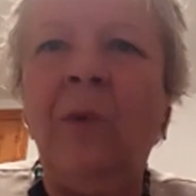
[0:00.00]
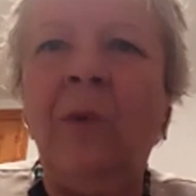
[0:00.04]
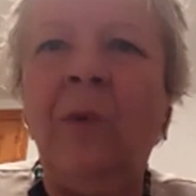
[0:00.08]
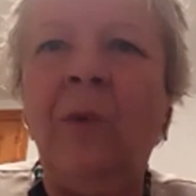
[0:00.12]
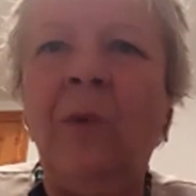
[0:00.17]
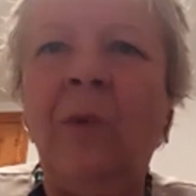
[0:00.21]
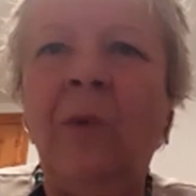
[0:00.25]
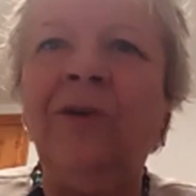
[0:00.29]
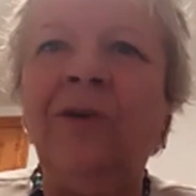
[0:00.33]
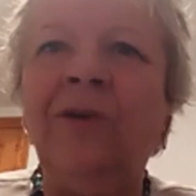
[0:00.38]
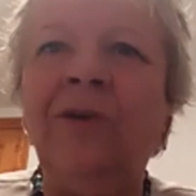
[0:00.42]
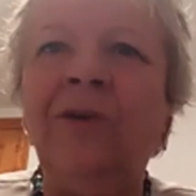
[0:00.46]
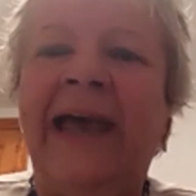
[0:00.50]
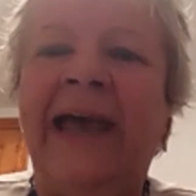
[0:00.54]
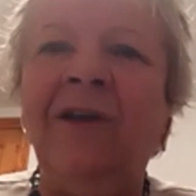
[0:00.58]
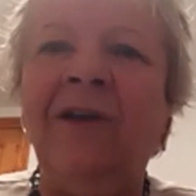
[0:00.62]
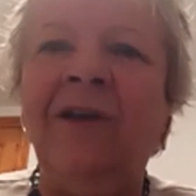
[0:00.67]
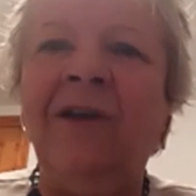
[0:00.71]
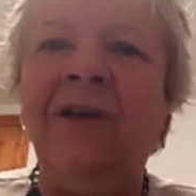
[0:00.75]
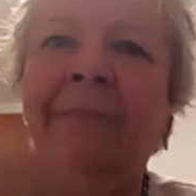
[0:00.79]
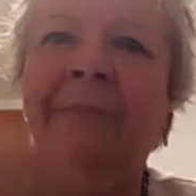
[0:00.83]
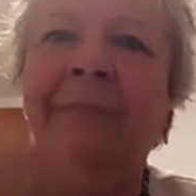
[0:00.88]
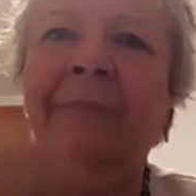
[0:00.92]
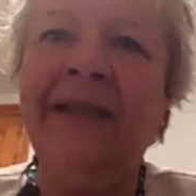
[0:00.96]
You cannot
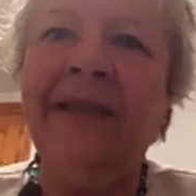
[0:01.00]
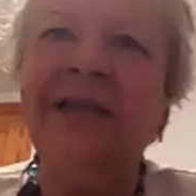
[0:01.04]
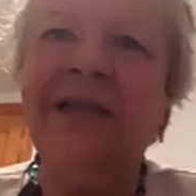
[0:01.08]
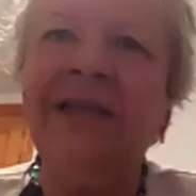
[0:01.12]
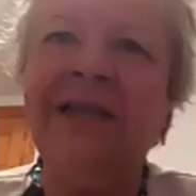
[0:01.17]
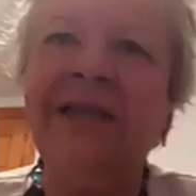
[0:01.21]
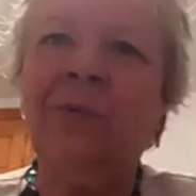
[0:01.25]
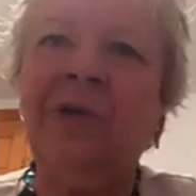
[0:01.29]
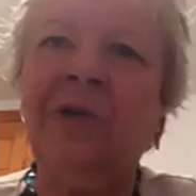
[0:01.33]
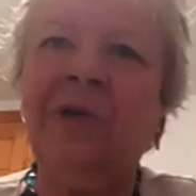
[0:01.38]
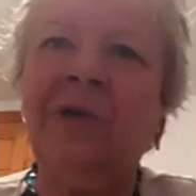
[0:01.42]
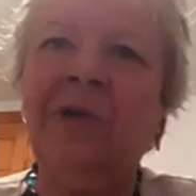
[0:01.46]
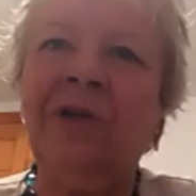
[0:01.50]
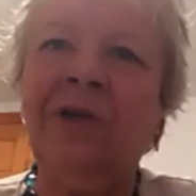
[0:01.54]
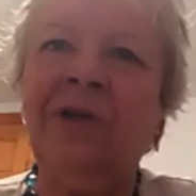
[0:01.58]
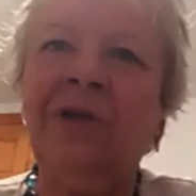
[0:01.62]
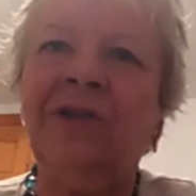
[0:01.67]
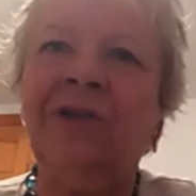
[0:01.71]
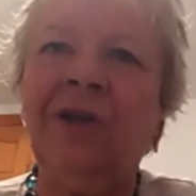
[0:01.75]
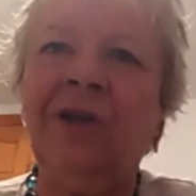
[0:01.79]
manage what you don't